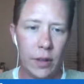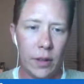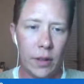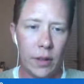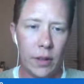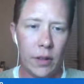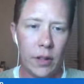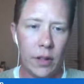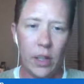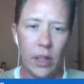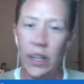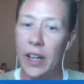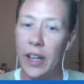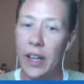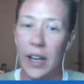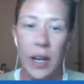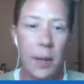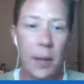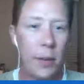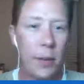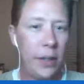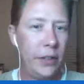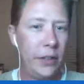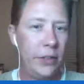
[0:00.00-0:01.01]
I'll let
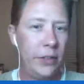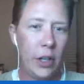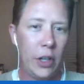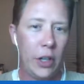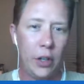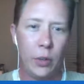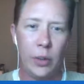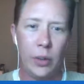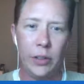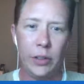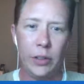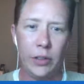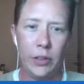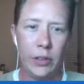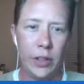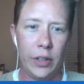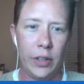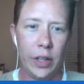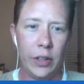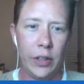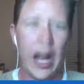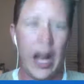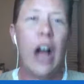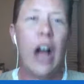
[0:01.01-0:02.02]
anybody start who wants to start.
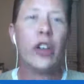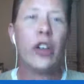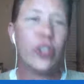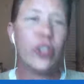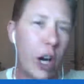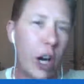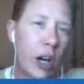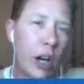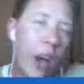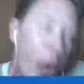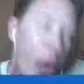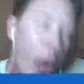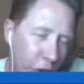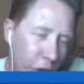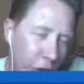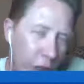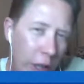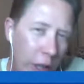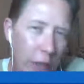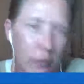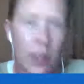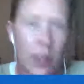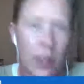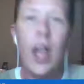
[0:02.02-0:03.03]
I'll start.
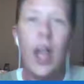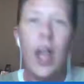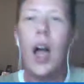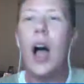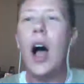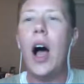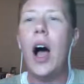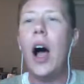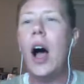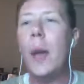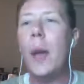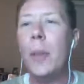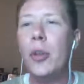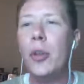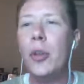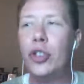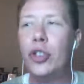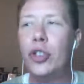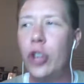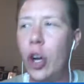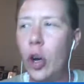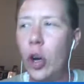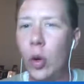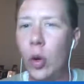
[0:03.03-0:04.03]

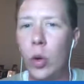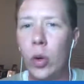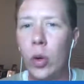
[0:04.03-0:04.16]
So